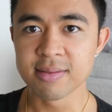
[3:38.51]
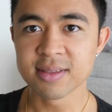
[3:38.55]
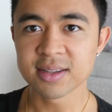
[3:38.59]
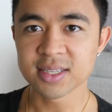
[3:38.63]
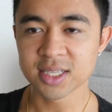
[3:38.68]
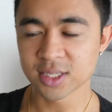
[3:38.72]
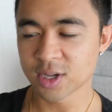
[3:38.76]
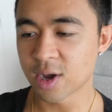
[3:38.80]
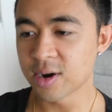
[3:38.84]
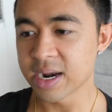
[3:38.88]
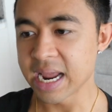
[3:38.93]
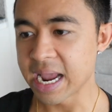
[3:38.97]
And
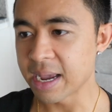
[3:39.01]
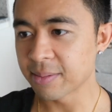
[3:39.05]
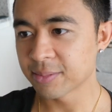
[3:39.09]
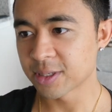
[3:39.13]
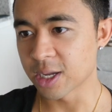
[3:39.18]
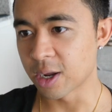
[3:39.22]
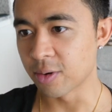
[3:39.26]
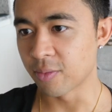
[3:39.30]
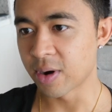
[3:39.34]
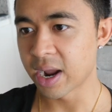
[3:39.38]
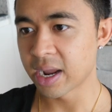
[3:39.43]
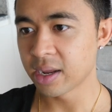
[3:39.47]
this is on
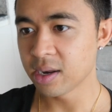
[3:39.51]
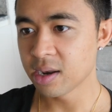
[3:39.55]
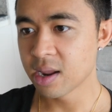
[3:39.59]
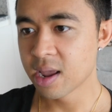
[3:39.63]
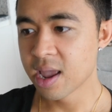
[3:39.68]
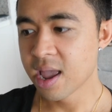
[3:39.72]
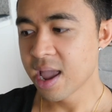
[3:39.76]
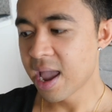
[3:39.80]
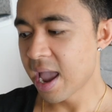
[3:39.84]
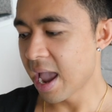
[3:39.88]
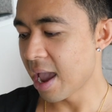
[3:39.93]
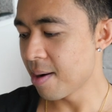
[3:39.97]
Amazon, right?
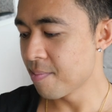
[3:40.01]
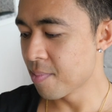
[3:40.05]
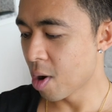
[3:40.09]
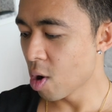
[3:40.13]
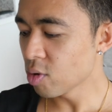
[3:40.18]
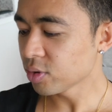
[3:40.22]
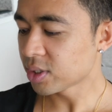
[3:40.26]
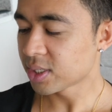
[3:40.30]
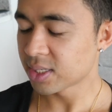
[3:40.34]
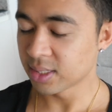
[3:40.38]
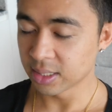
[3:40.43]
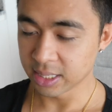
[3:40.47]
And
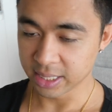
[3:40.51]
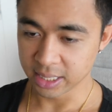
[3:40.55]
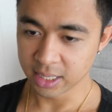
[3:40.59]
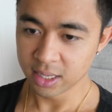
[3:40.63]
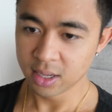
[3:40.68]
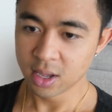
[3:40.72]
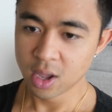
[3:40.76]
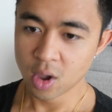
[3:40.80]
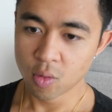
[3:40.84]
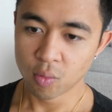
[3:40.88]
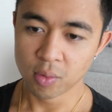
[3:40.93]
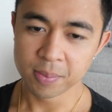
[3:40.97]

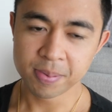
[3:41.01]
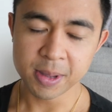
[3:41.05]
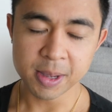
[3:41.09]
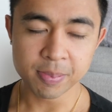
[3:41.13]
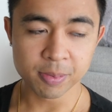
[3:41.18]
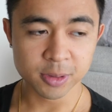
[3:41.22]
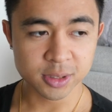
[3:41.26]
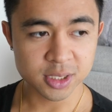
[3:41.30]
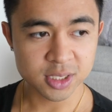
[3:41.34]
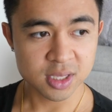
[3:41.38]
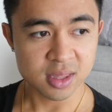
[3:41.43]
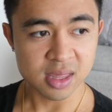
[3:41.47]
mostly when
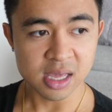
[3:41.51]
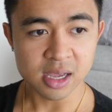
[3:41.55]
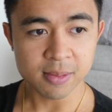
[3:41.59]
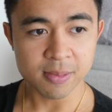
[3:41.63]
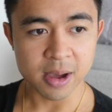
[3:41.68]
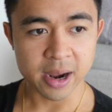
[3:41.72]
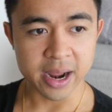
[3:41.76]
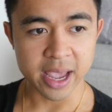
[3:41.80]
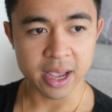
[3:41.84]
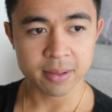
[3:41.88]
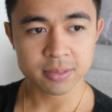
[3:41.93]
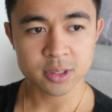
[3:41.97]
people think
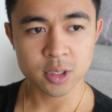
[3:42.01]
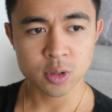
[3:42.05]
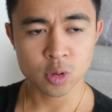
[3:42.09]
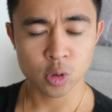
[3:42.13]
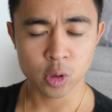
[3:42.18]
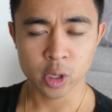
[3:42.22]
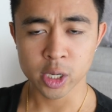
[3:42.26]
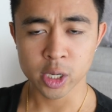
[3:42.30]
about Amazon, they're